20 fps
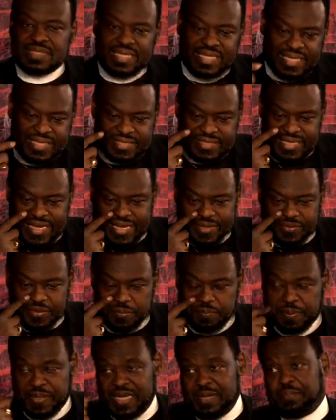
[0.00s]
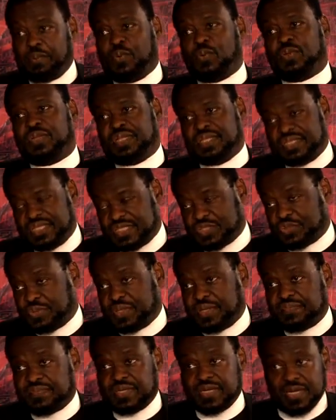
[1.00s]
is that the people in the District
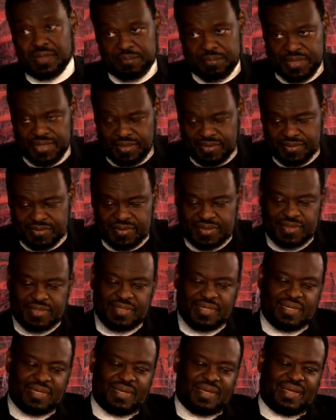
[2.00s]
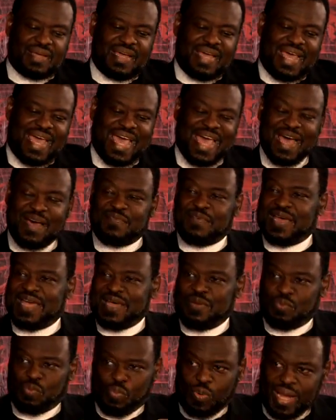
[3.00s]
of Columbia have
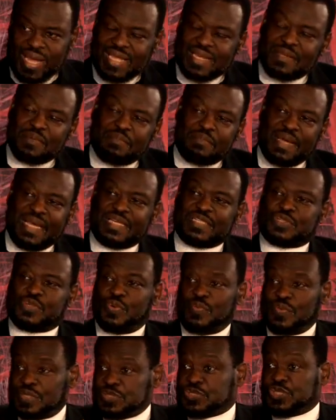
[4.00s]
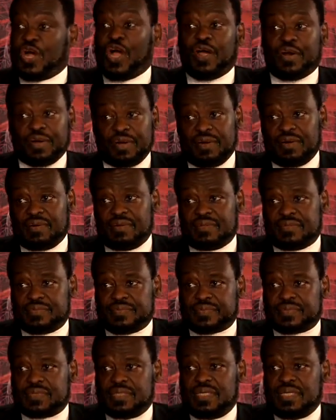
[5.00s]
a right based on the charter
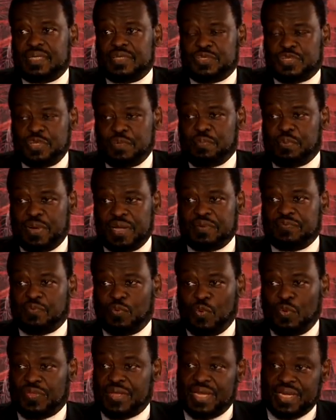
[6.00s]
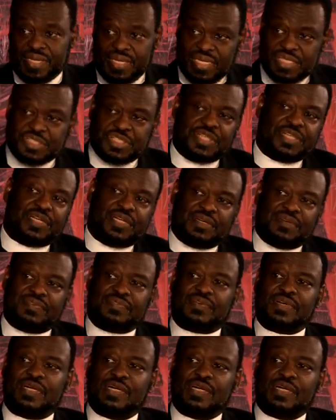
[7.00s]
to bring forth mm -hmm. an initiative